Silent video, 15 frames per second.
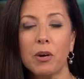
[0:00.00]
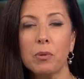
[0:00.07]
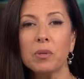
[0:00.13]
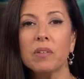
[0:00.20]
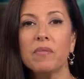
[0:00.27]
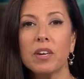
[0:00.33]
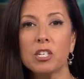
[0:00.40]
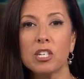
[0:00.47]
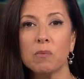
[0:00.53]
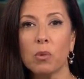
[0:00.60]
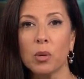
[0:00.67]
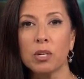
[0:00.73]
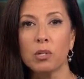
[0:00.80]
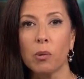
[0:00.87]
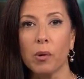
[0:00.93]
federal eviction
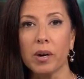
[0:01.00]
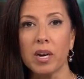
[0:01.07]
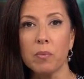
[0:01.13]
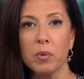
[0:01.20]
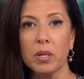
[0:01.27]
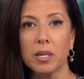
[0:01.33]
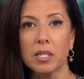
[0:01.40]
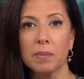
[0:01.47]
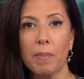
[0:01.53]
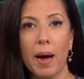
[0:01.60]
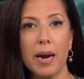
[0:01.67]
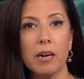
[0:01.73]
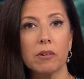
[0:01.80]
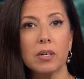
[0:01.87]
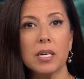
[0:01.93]
moratorium will
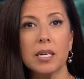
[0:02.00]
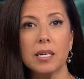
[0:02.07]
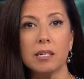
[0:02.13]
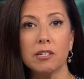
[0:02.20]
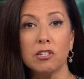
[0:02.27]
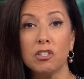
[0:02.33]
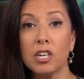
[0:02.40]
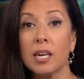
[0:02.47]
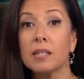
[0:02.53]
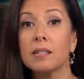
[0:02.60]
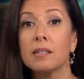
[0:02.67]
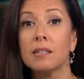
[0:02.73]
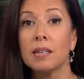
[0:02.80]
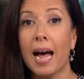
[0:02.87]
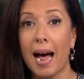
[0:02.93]
expire in
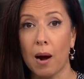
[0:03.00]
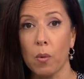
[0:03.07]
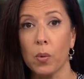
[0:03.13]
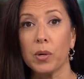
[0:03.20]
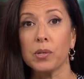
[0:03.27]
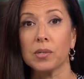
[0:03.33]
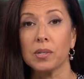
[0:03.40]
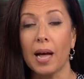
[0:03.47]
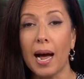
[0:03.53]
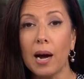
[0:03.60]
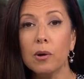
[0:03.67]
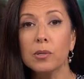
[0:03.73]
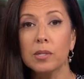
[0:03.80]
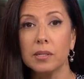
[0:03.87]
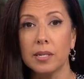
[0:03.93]
just hours.
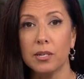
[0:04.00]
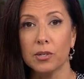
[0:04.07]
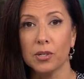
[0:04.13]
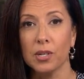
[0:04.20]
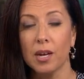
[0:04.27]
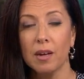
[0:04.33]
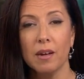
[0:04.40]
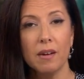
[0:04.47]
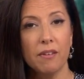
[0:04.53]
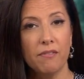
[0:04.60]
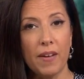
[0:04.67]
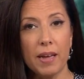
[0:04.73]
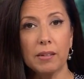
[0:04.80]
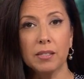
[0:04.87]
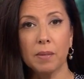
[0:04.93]
House leaders
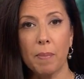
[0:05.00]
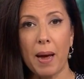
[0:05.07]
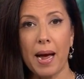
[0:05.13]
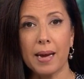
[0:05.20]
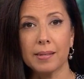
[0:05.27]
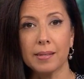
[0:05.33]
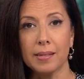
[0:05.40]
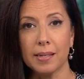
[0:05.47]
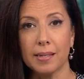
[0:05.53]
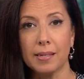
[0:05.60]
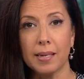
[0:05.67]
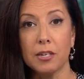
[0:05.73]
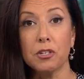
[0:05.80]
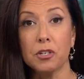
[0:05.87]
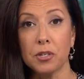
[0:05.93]
failed to pass an
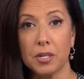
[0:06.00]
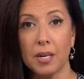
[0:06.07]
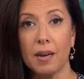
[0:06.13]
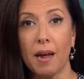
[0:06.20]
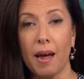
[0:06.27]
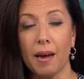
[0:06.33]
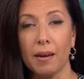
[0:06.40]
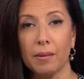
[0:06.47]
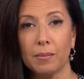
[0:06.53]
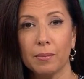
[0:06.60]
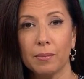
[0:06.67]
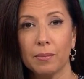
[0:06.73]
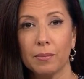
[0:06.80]
extension today.